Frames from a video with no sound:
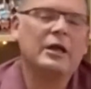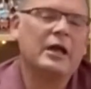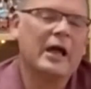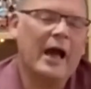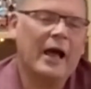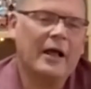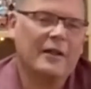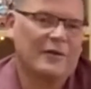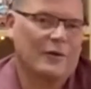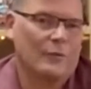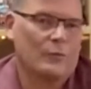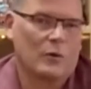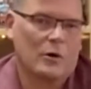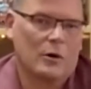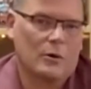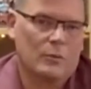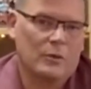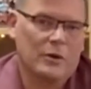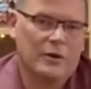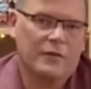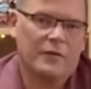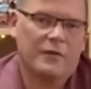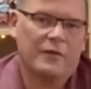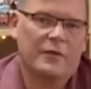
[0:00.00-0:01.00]
got to work
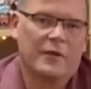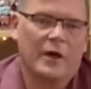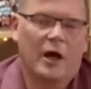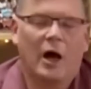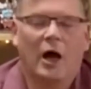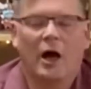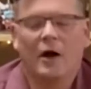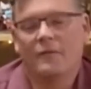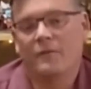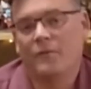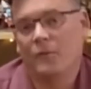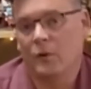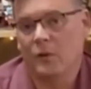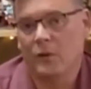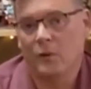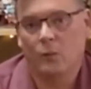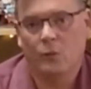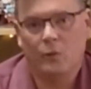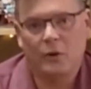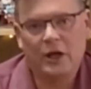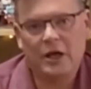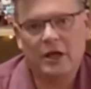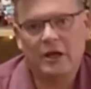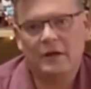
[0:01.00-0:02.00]
with for the
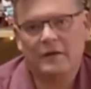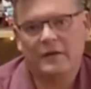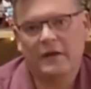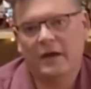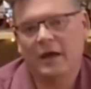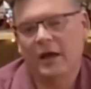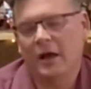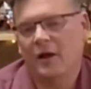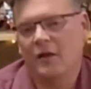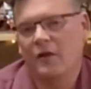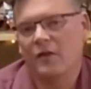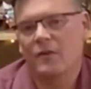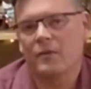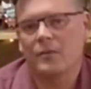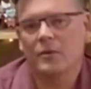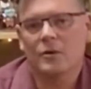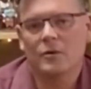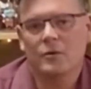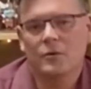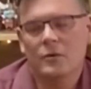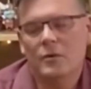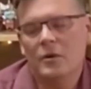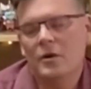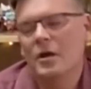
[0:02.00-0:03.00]
week to get us
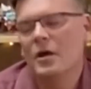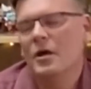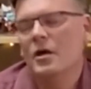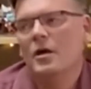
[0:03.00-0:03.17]
through.